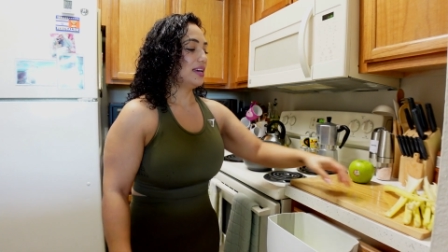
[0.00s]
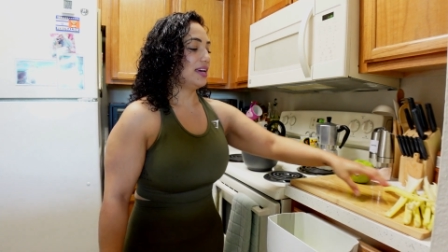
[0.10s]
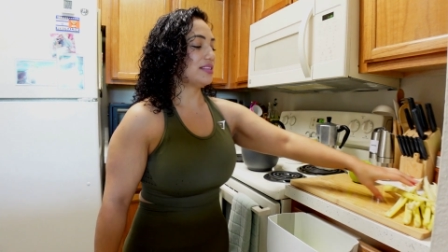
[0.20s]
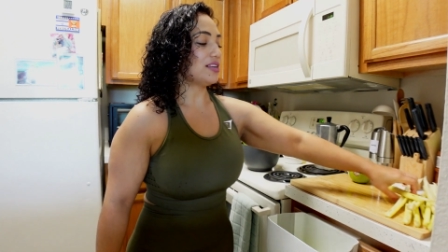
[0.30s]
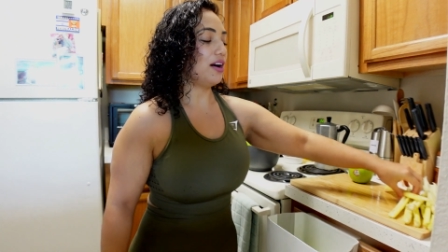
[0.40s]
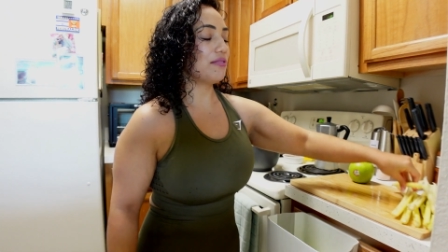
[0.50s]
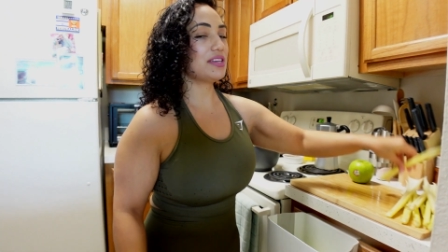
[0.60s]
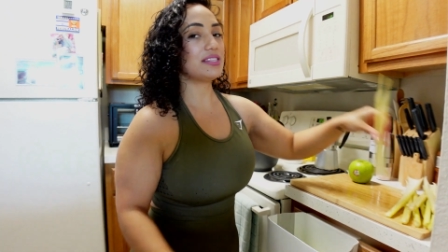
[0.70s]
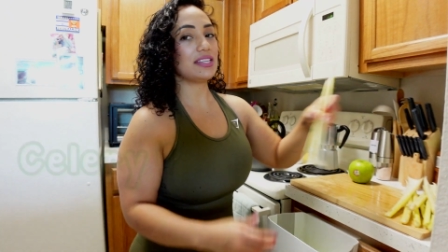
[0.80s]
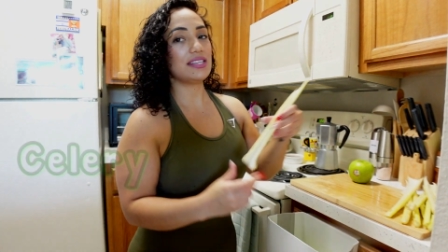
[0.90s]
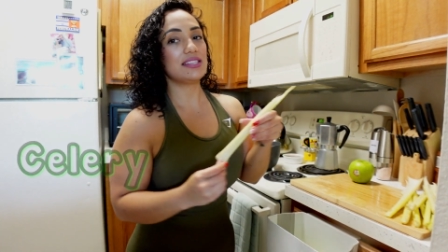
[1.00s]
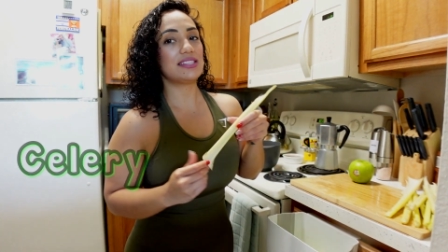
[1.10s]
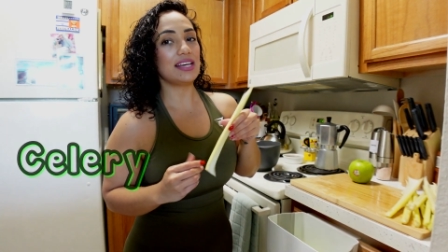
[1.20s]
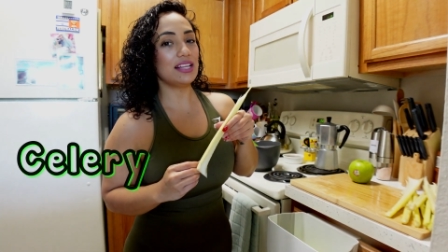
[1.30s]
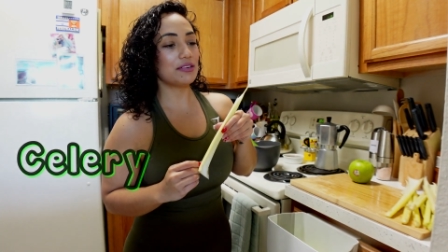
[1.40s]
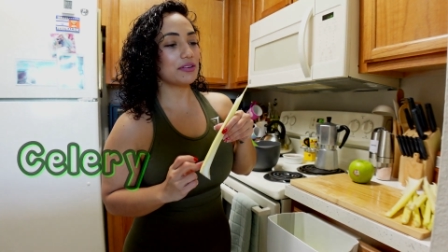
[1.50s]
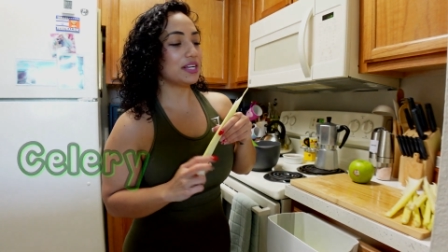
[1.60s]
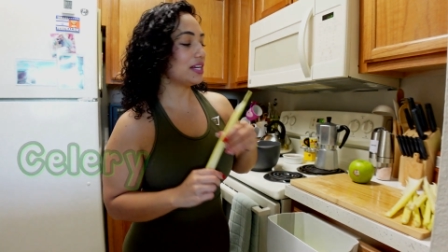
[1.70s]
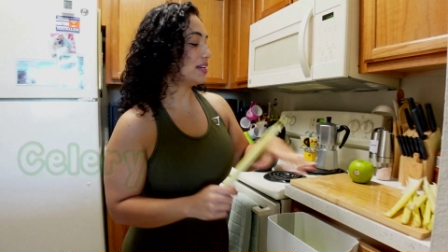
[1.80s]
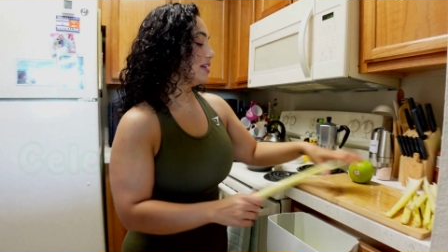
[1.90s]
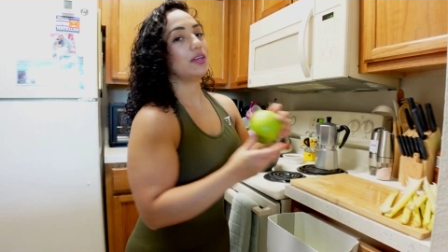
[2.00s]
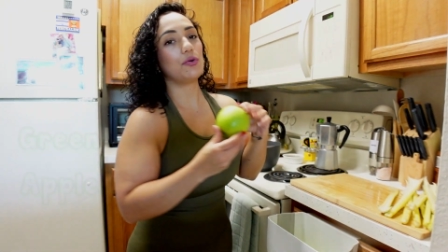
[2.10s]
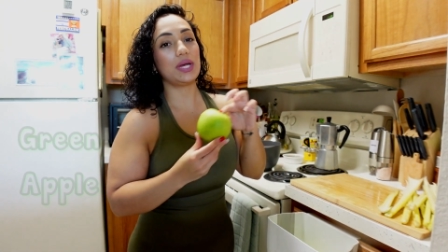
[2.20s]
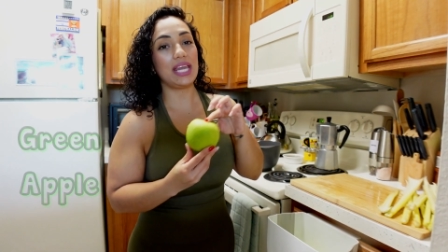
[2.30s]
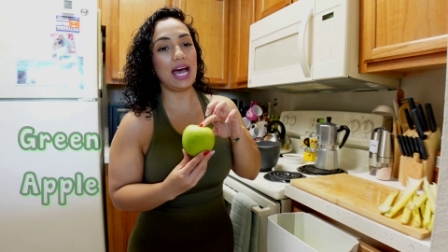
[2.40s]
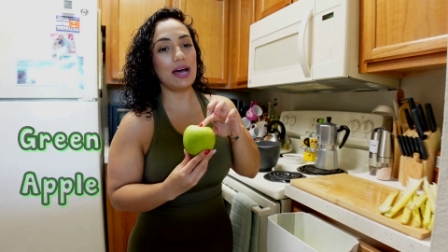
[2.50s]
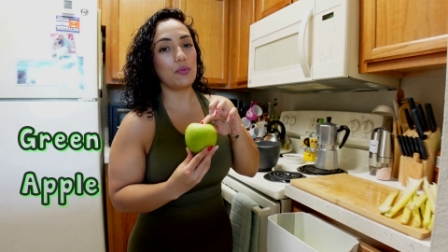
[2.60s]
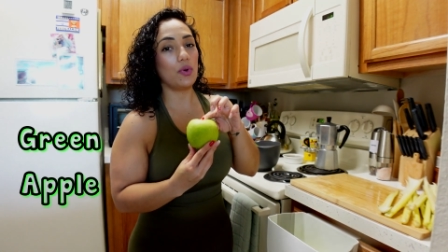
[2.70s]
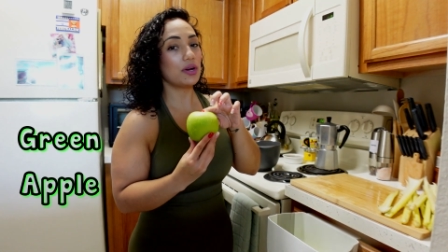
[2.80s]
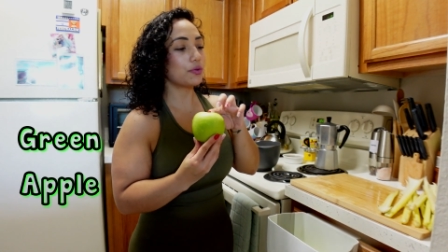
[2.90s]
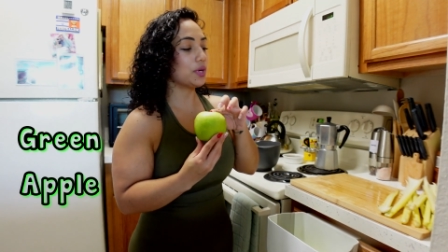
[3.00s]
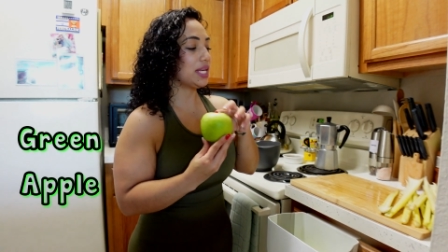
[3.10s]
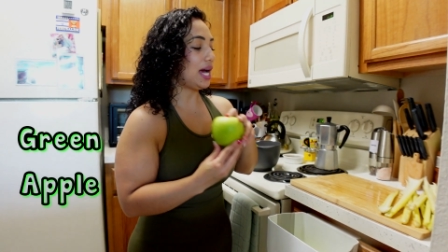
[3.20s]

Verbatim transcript: is obviously celery, green one green